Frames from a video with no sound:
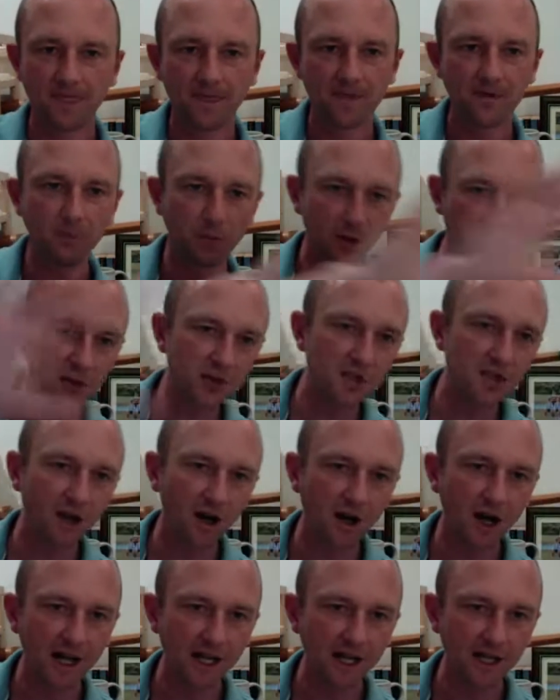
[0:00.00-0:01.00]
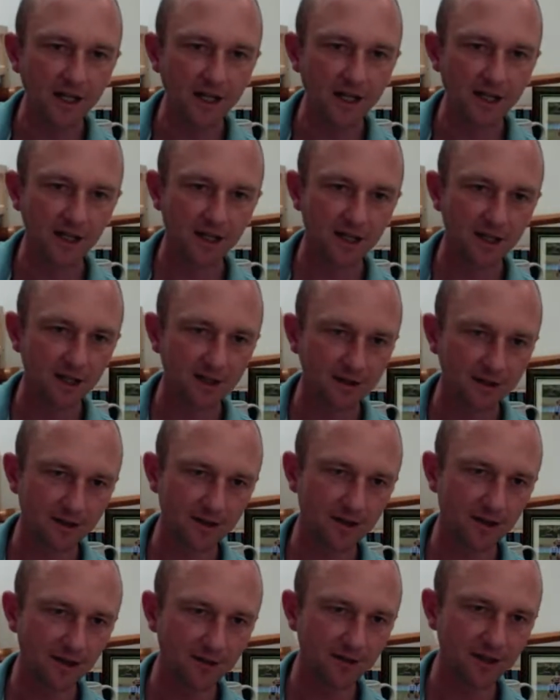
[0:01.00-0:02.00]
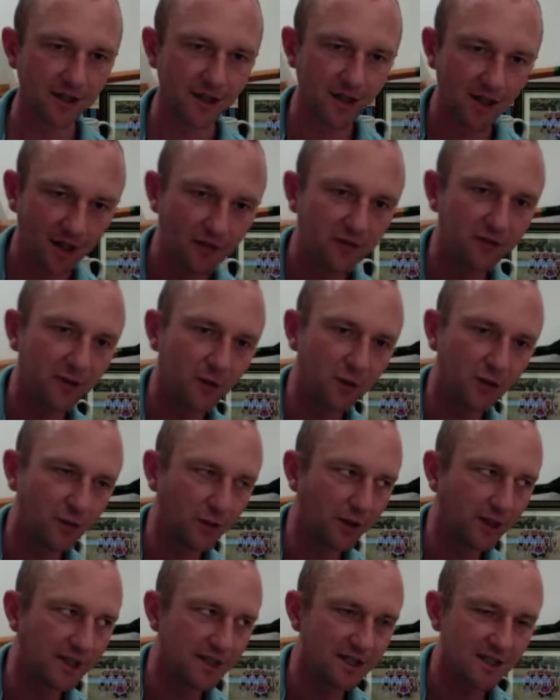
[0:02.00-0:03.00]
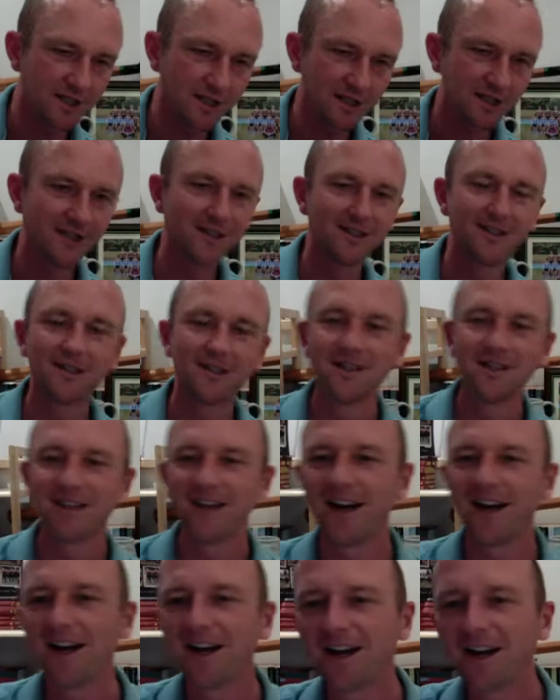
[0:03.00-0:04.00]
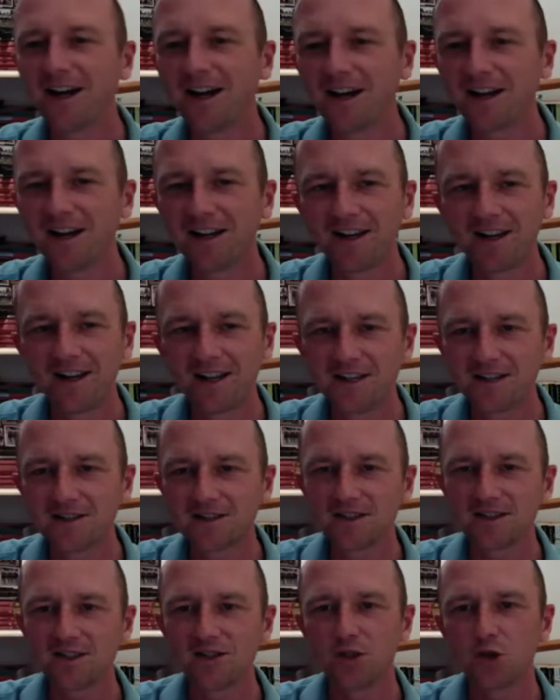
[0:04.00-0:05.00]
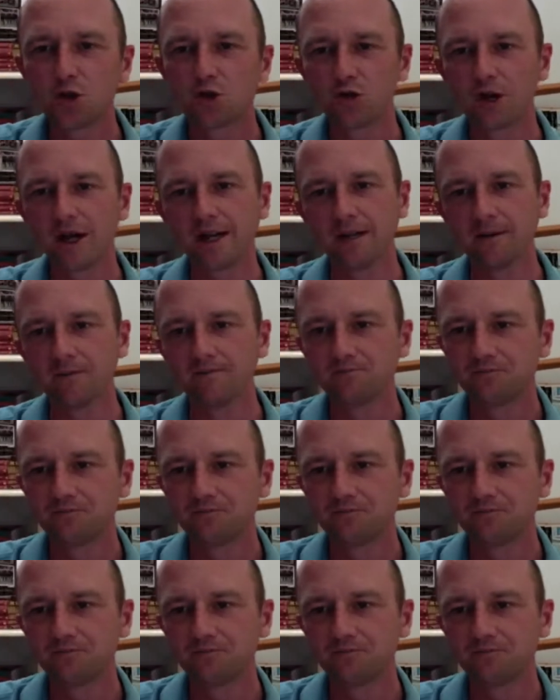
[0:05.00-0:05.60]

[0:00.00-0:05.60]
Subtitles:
The blue sky over the yellow field of wheat is Ukraine.